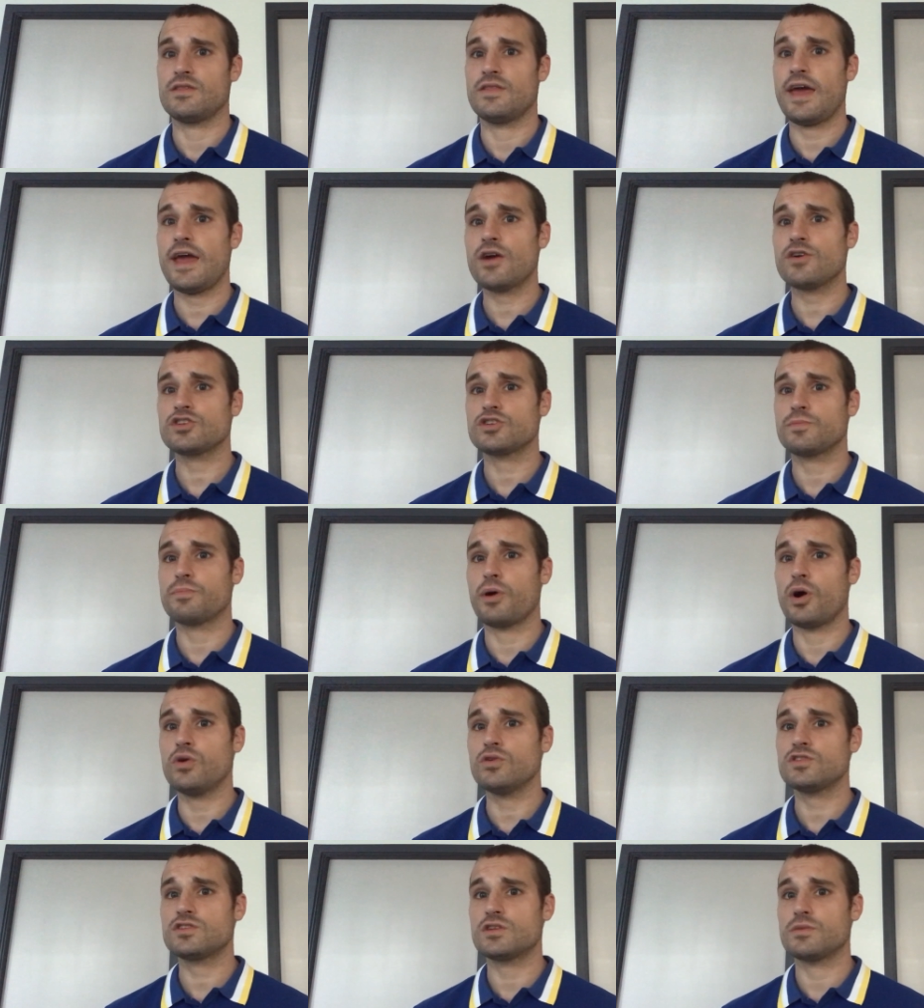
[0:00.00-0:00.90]
They are
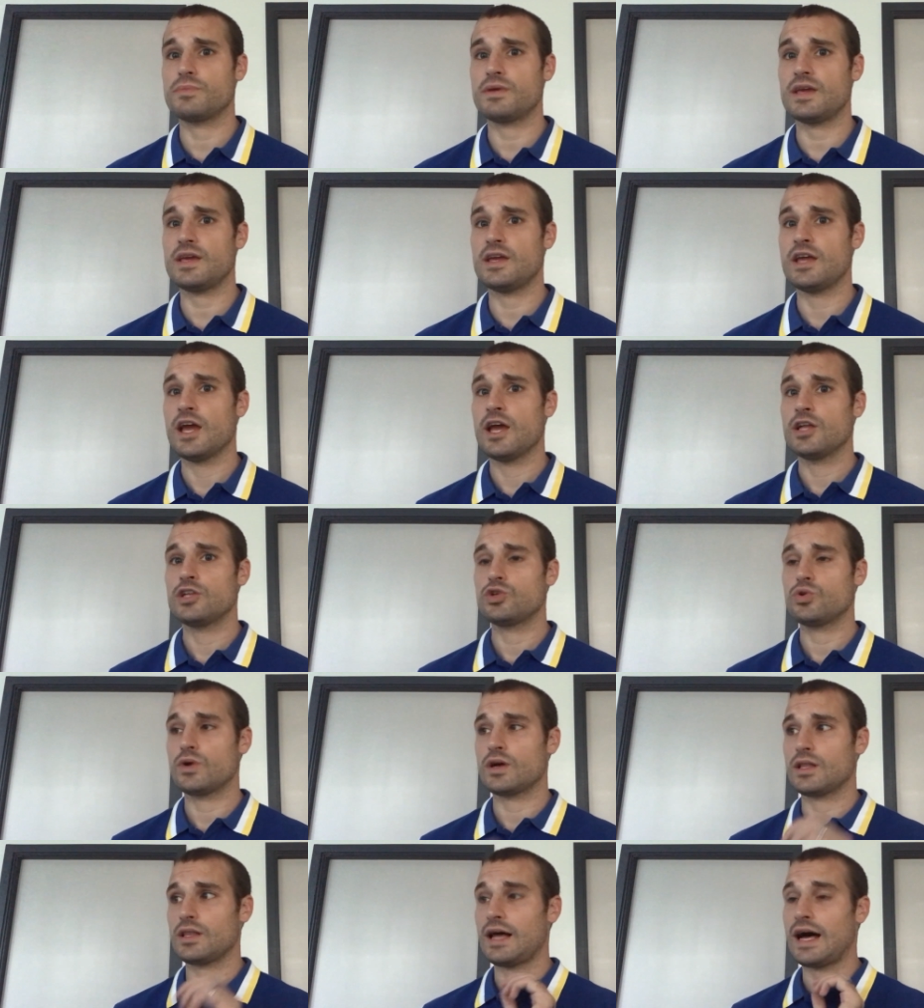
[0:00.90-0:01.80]
supposed to be
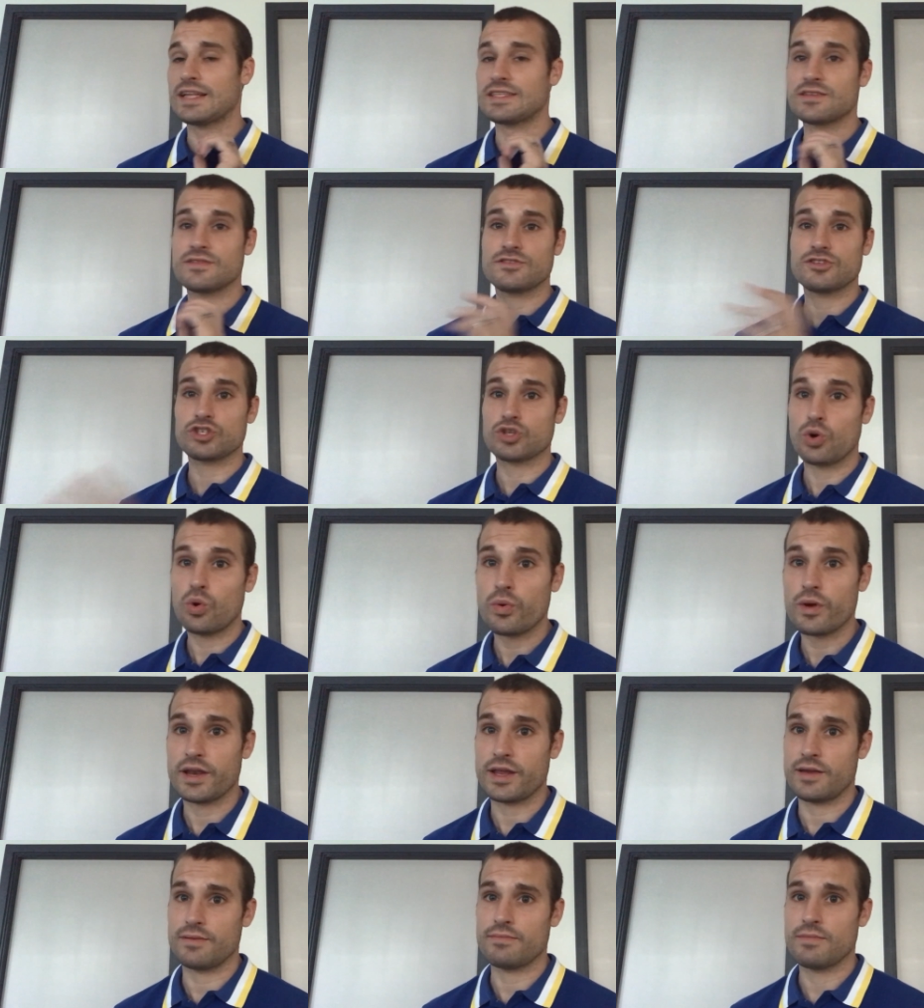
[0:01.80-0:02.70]
doing lots of soul
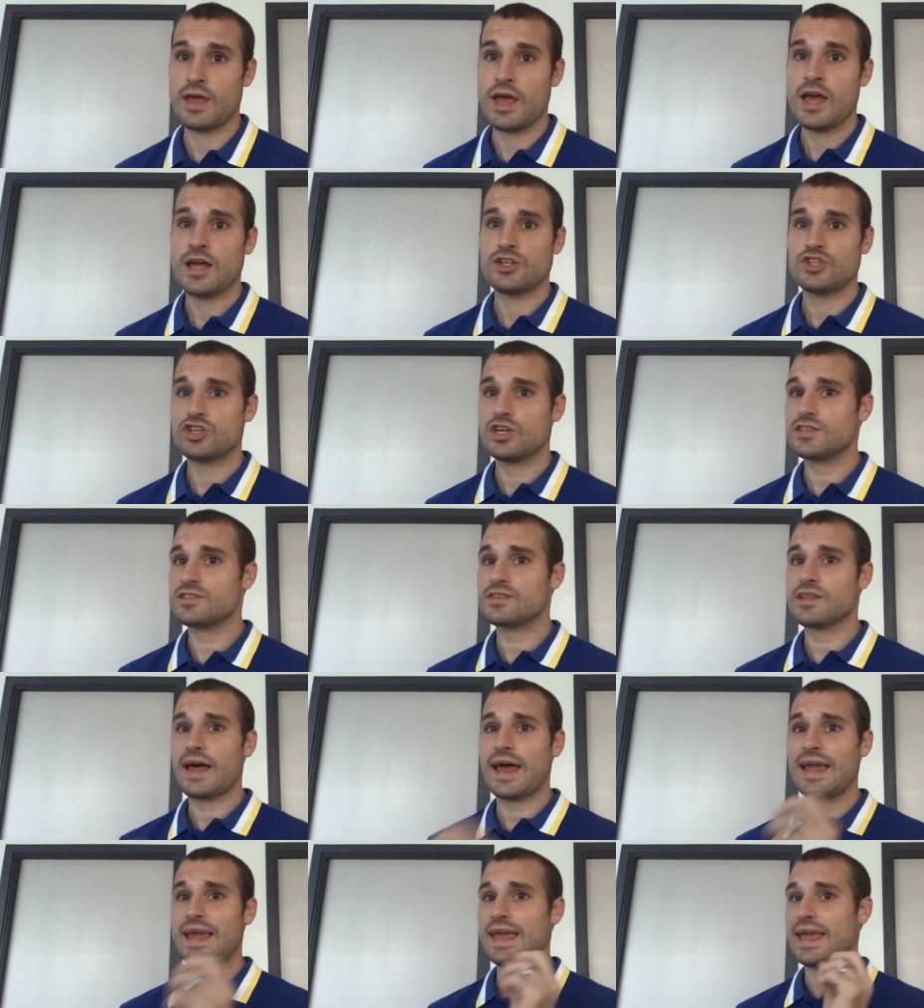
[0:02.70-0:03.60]
winning. Just
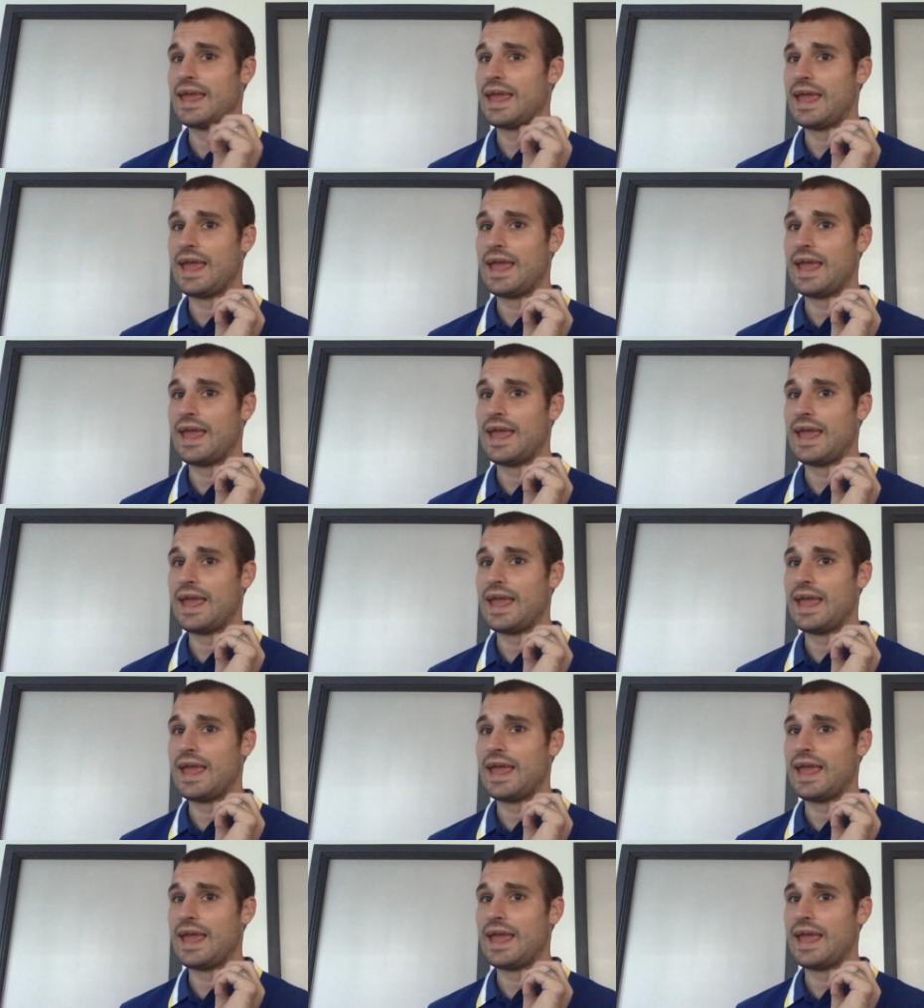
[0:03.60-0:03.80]
like